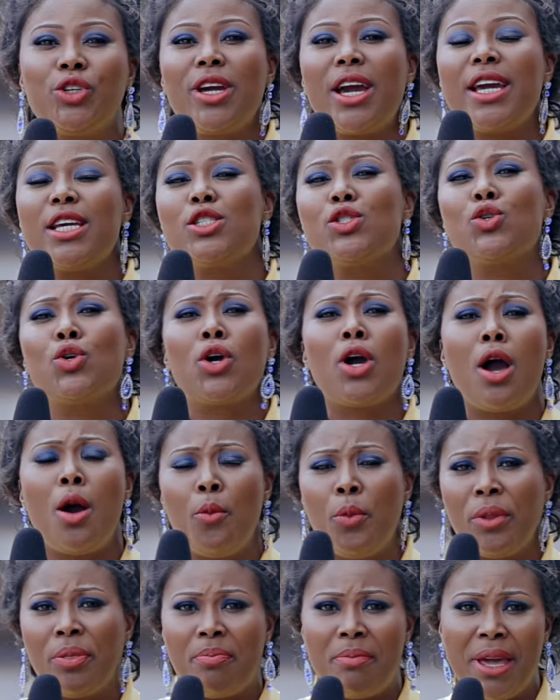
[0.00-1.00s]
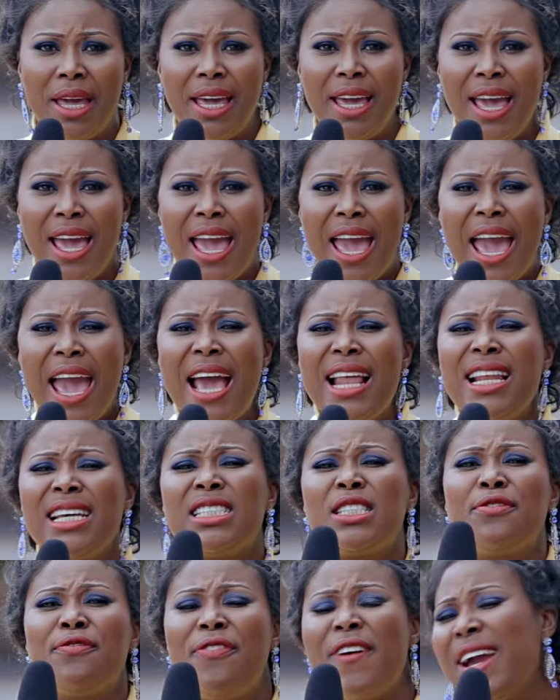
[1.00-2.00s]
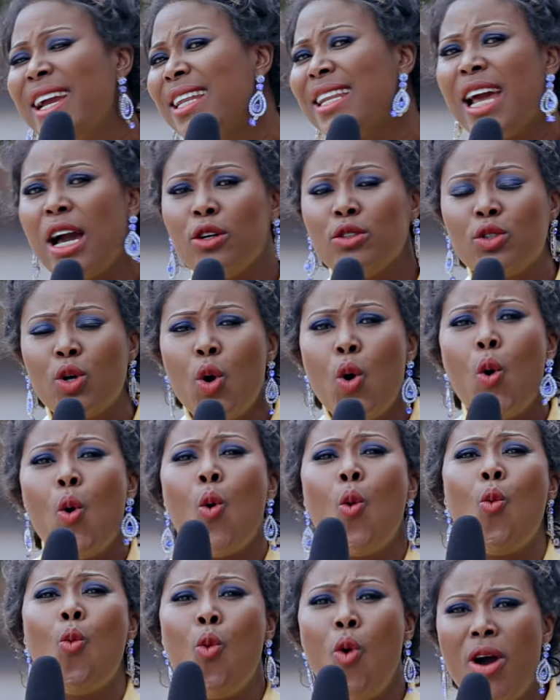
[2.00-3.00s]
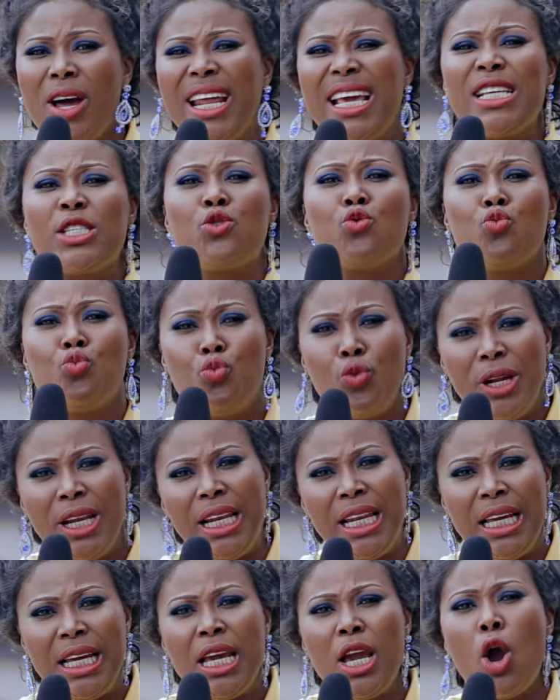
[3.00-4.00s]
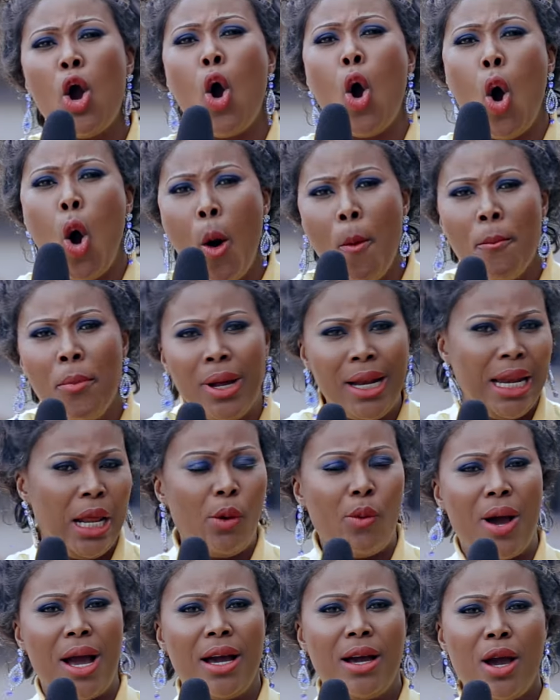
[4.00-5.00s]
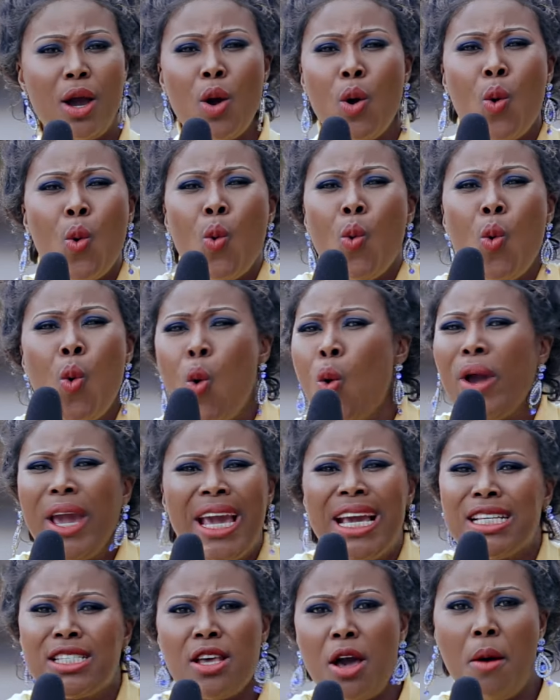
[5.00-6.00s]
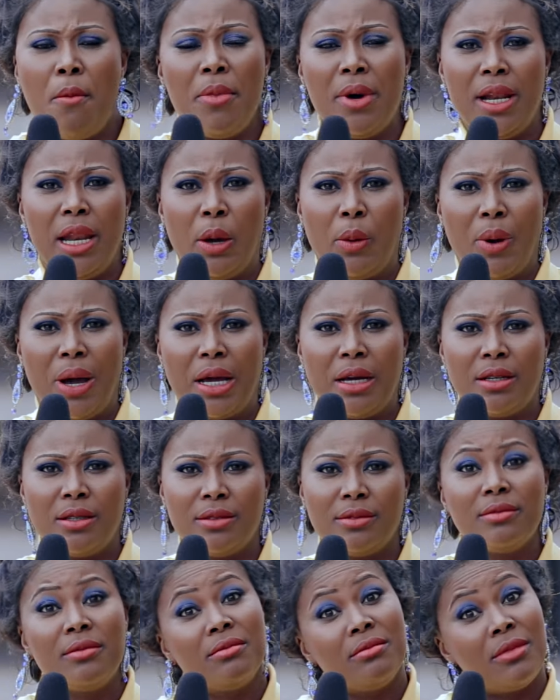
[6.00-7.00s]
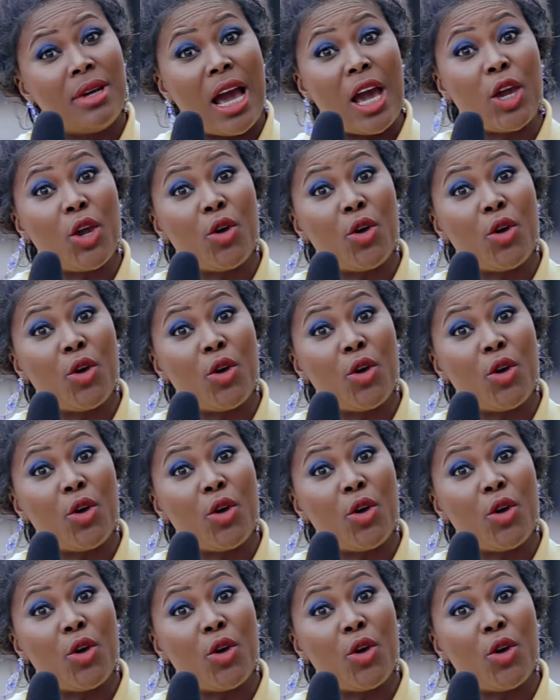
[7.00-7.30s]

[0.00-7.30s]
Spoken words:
you guys to come with me and let's find out what is really Omolewa. Who is Omolewa? Are